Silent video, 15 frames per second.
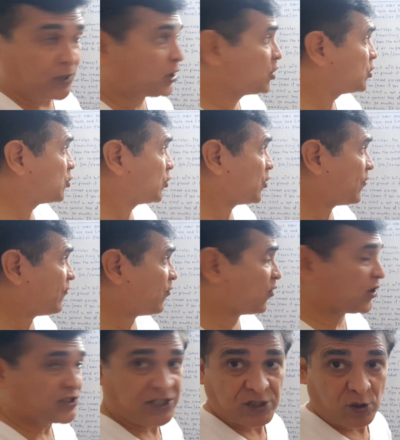So your
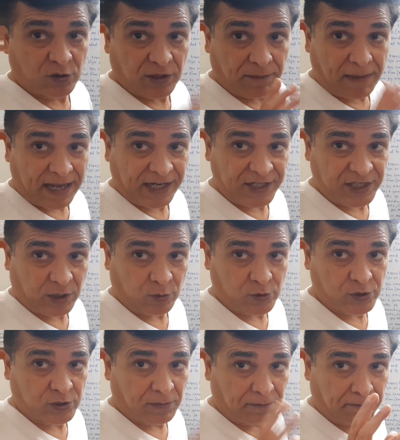focus is on the marriage
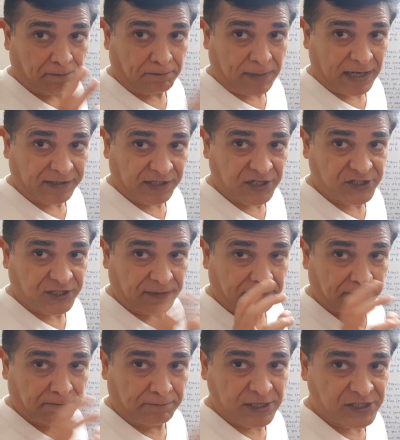house,
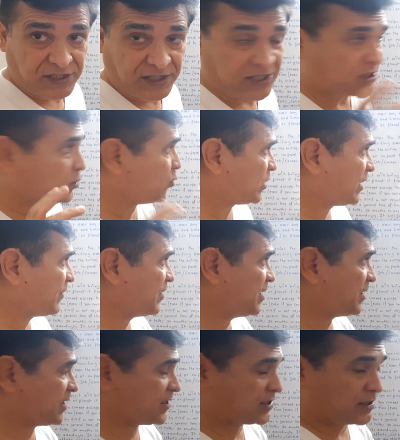partnership, business, whatever
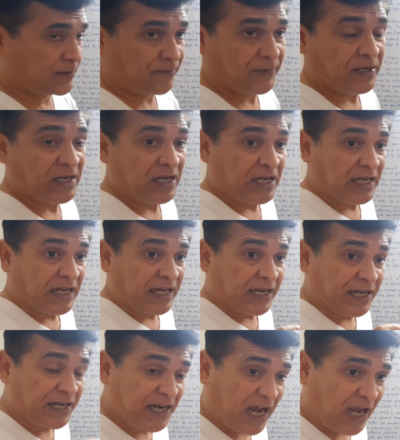it is.
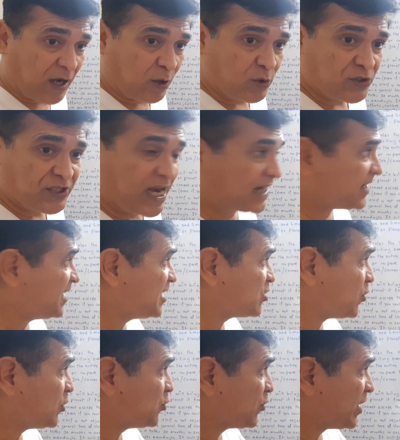Now, Saturn is
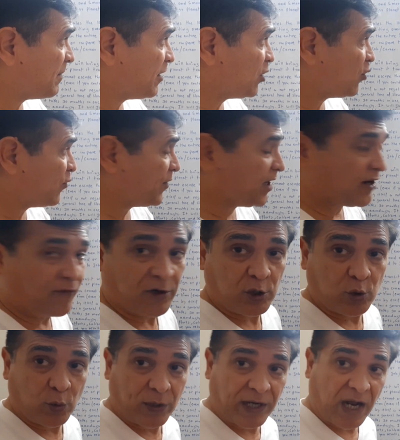going to remain over here for
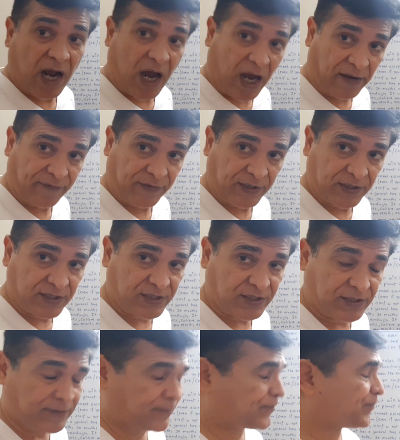2.5
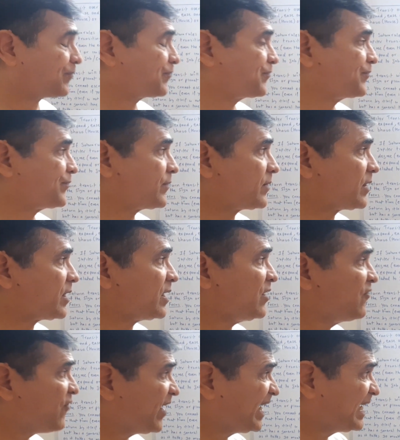years.
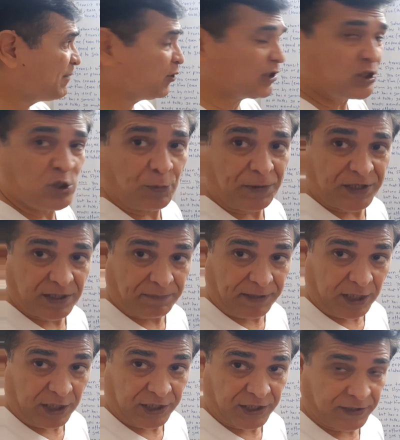Forget about the Jupiter
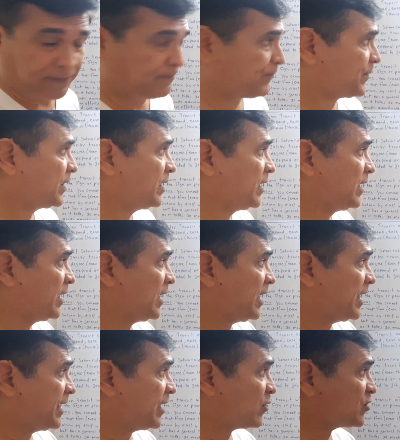being here.
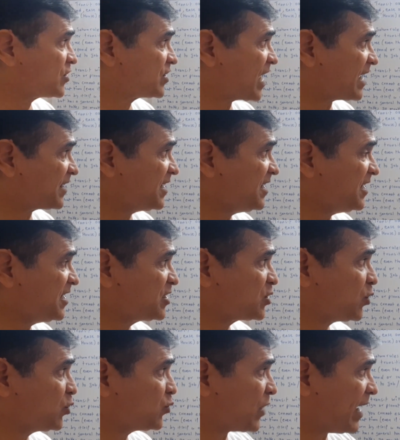Now, Saturn is
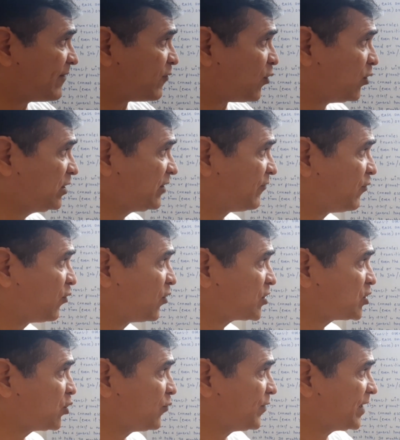going to have all the
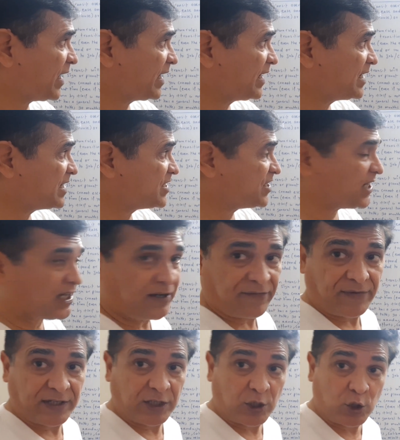focus over here, and he'll see
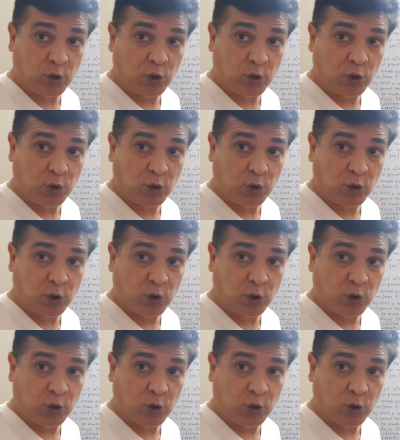whether